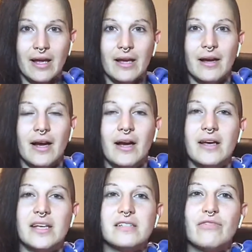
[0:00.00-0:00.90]

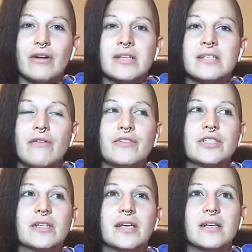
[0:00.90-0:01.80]
It's very selfish
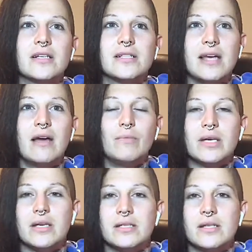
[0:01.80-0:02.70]
at the end of the day,
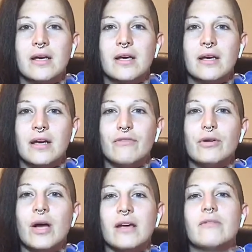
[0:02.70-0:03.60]
because if you're
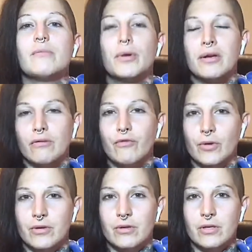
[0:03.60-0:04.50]
not putting you
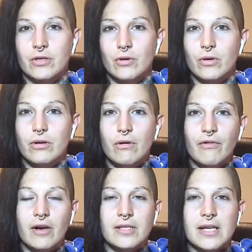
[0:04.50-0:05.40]

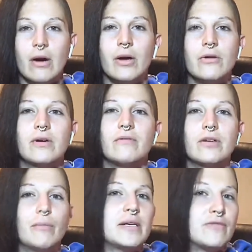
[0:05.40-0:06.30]
first, how are you giving your
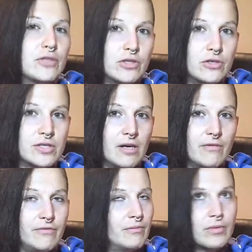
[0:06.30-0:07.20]
best version of
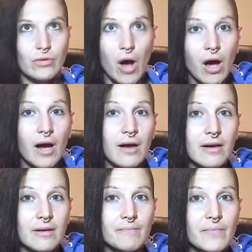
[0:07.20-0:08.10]
yourself? You're not.
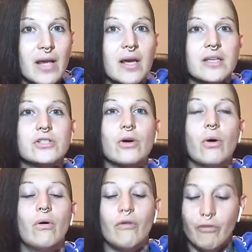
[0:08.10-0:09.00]

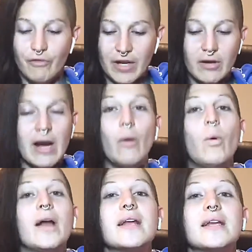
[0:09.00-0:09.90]
So figure out
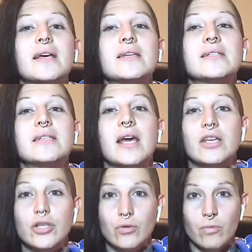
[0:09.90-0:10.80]
what it is that
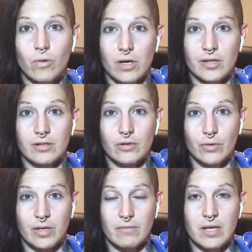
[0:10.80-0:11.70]
you want. You know what
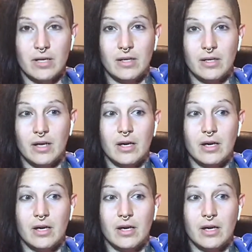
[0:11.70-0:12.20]
I mean? Like,